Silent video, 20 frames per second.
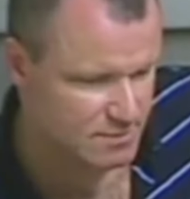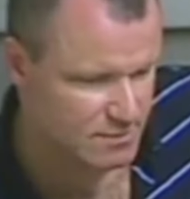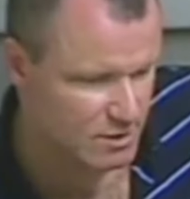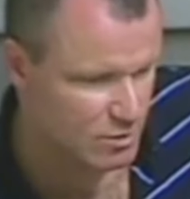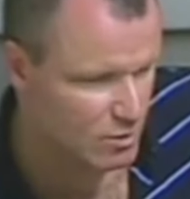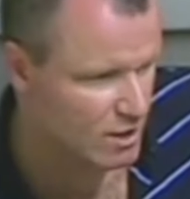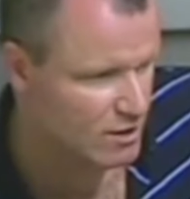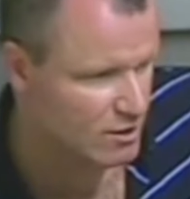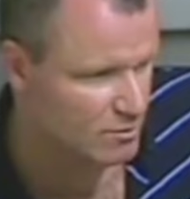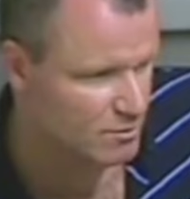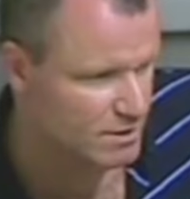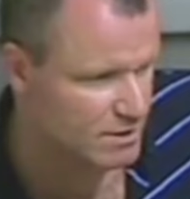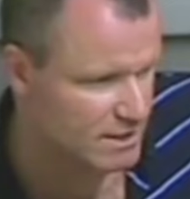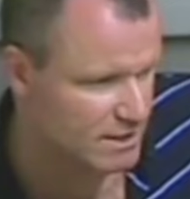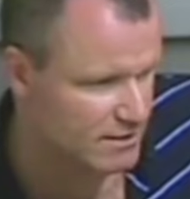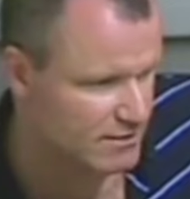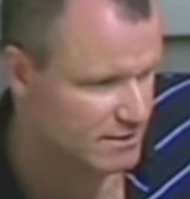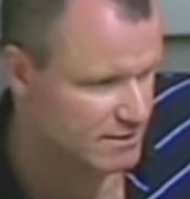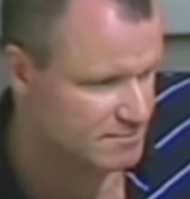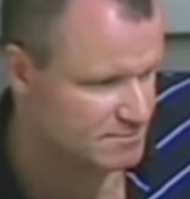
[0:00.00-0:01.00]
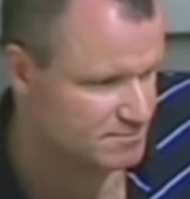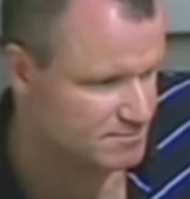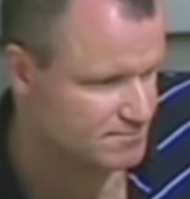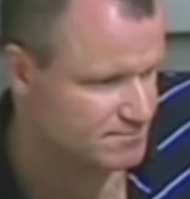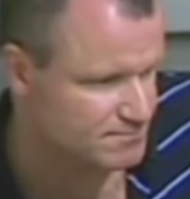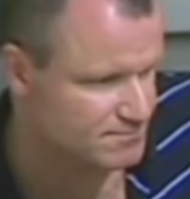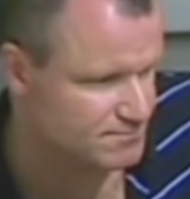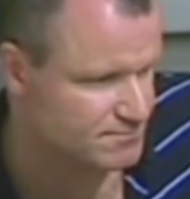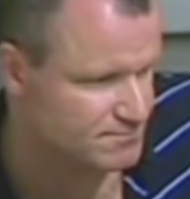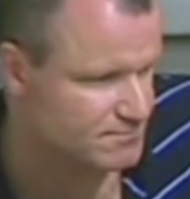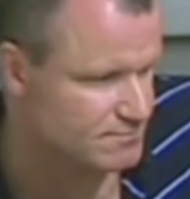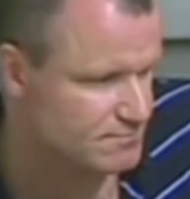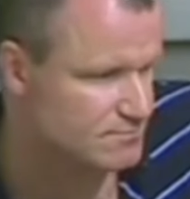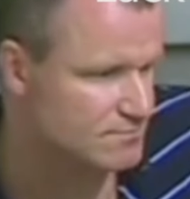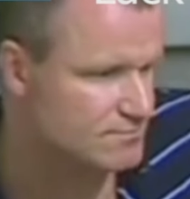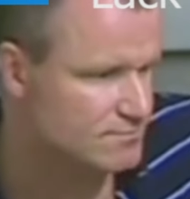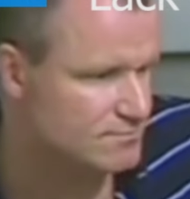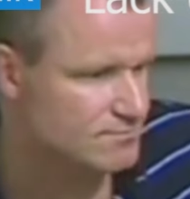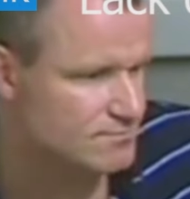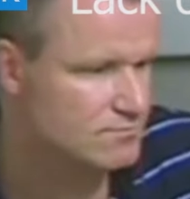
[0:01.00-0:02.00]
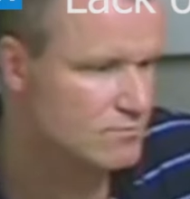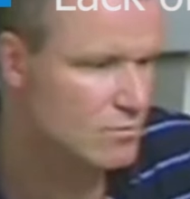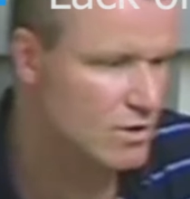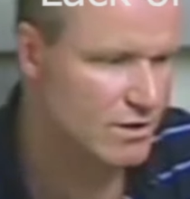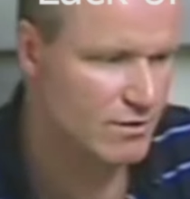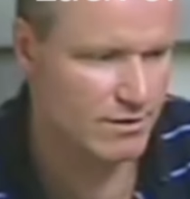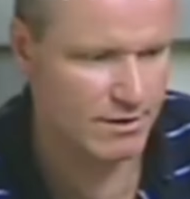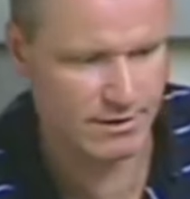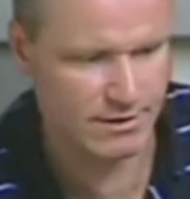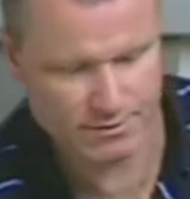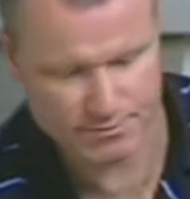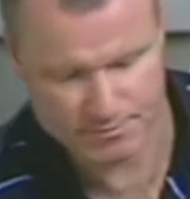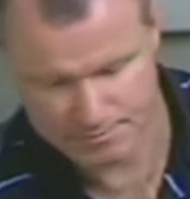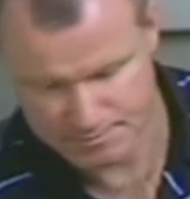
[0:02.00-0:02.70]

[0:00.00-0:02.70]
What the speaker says: pretty wide open now. Yeah. What do you want to